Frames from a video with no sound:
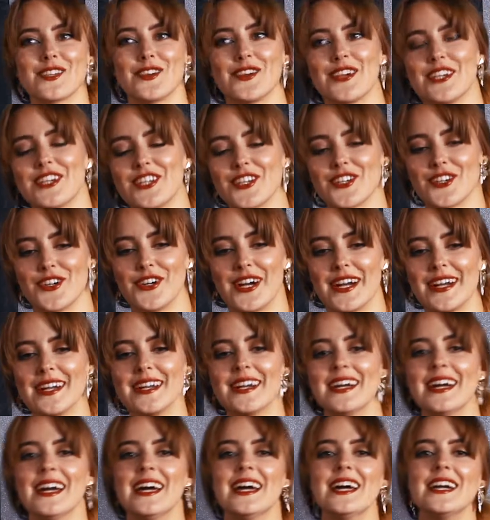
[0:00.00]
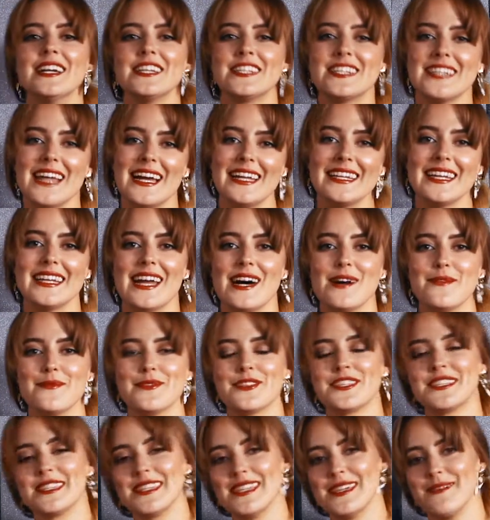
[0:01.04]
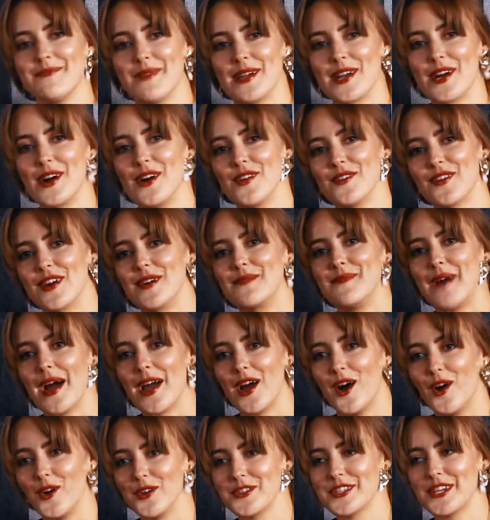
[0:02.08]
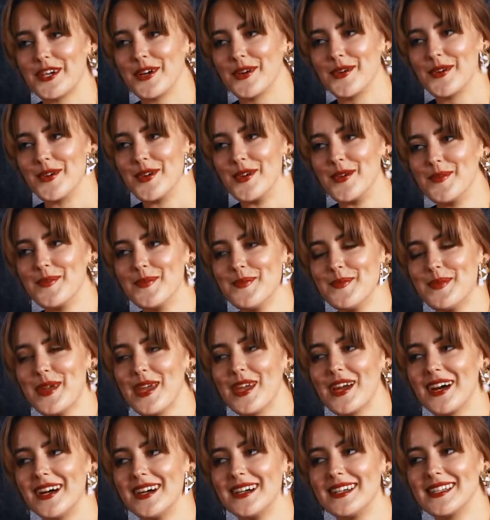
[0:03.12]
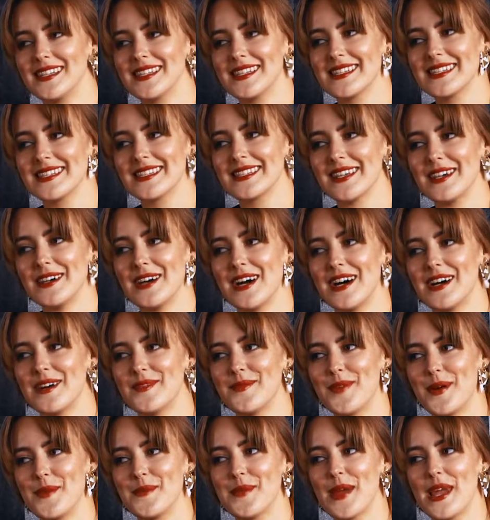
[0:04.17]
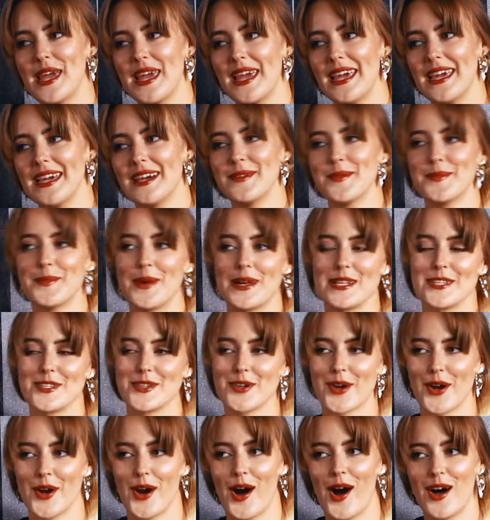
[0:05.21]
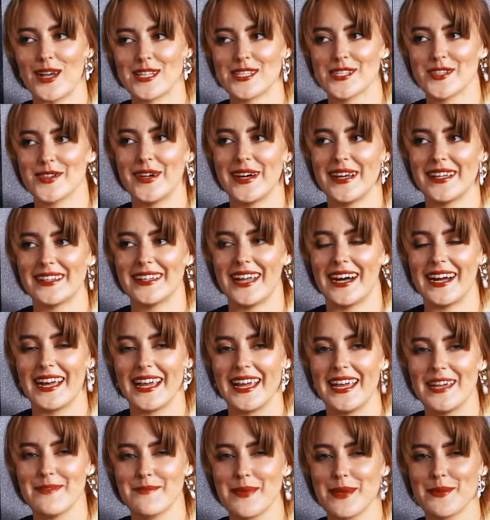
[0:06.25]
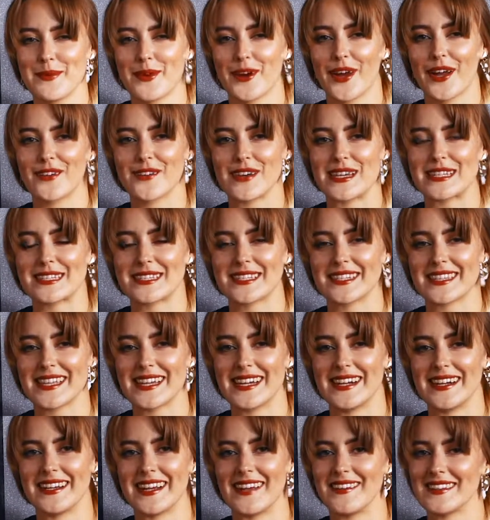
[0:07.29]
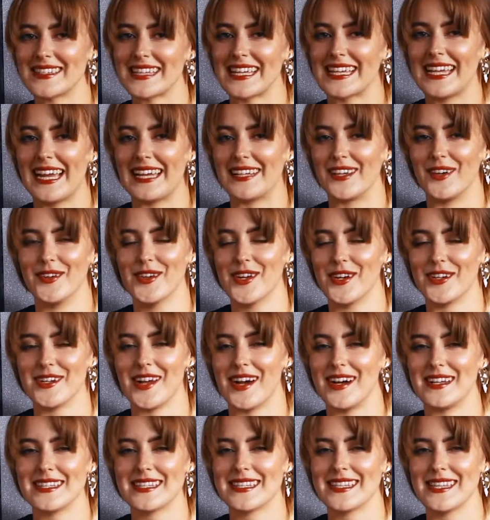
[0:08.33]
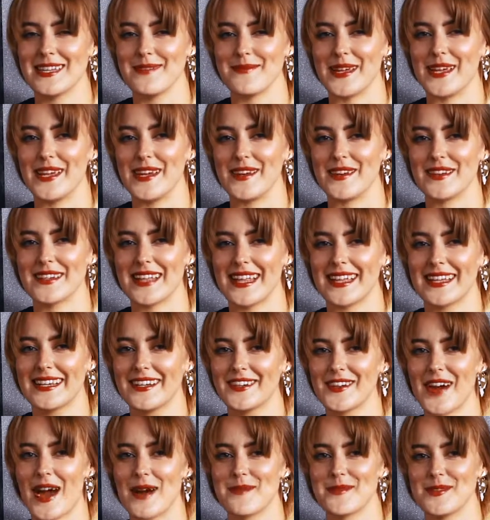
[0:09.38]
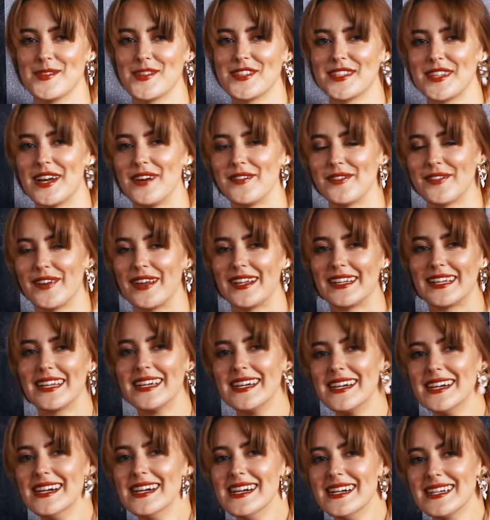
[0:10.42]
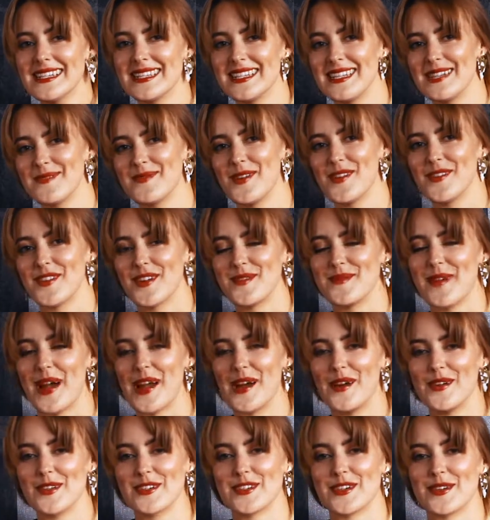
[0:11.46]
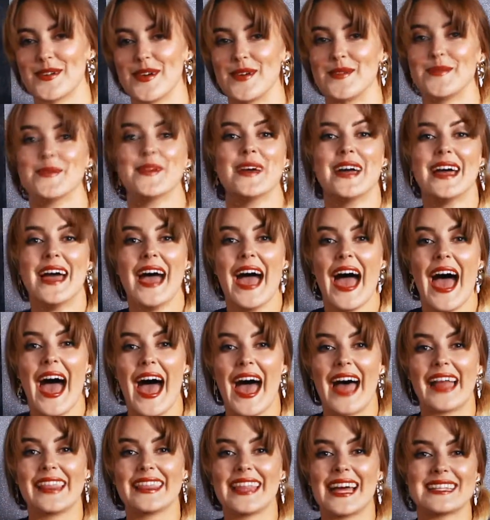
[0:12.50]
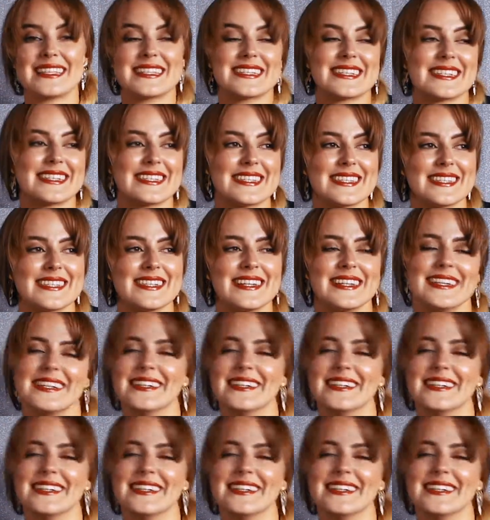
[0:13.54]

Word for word: story short, she ended up sleeping over in my hotel room because uh, when we went to her hostel at night, people got arrested there, and I was like, yeah, no, you're not sleeping here. Like, grab your stuff and sleep over in my hotel room. And that's just